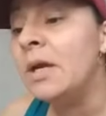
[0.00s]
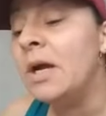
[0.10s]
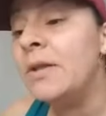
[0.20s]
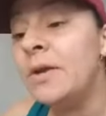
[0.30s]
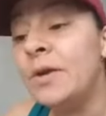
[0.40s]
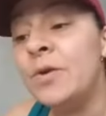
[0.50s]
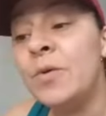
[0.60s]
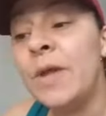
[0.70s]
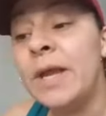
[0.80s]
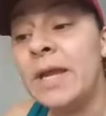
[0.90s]
Uh, they're going to
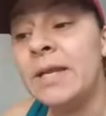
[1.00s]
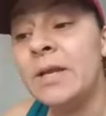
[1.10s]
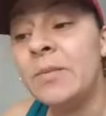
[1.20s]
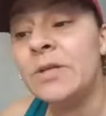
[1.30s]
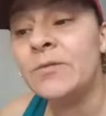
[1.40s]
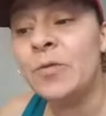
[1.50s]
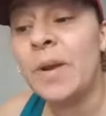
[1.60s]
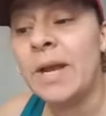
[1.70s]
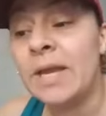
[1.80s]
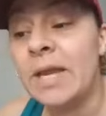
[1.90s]
know that kingdom is
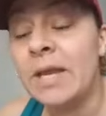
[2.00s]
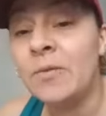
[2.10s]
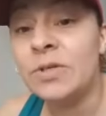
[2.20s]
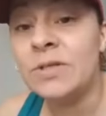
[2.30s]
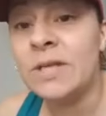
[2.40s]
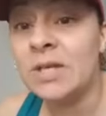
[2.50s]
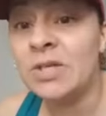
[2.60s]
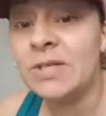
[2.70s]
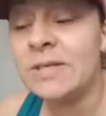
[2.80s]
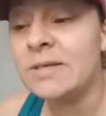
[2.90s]
ruled by a king, which is
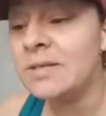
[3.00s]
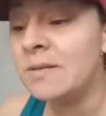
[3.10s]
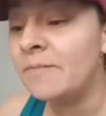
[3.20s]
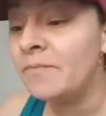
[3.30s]
King Jesus.